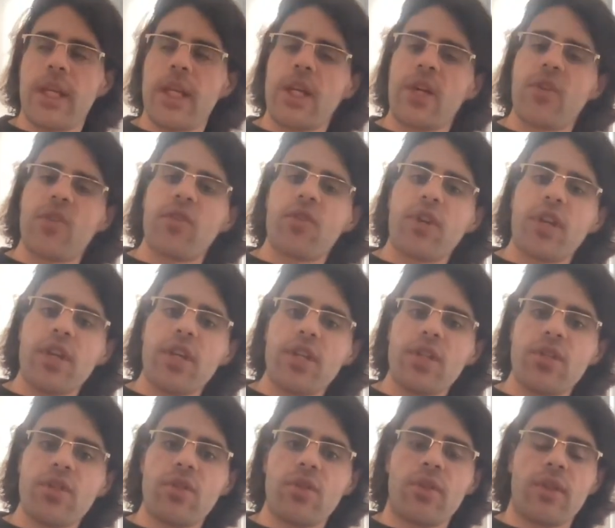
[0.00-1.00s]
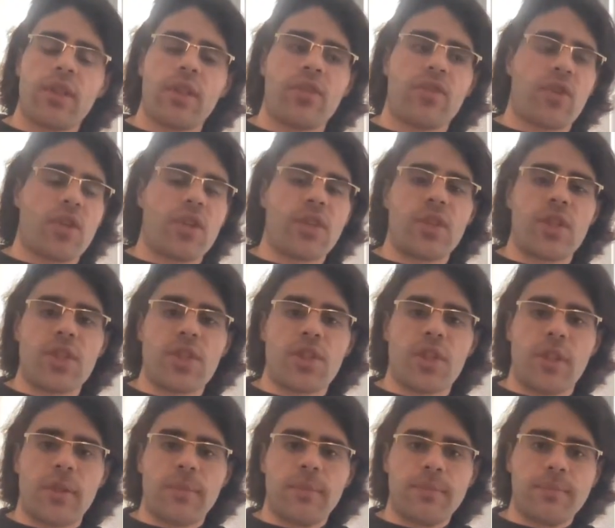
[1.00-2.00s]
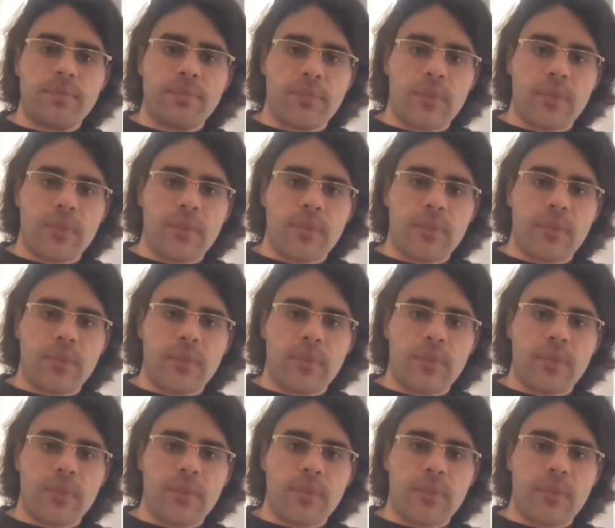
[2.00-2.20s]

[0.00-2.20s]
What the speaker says: increase during the transition,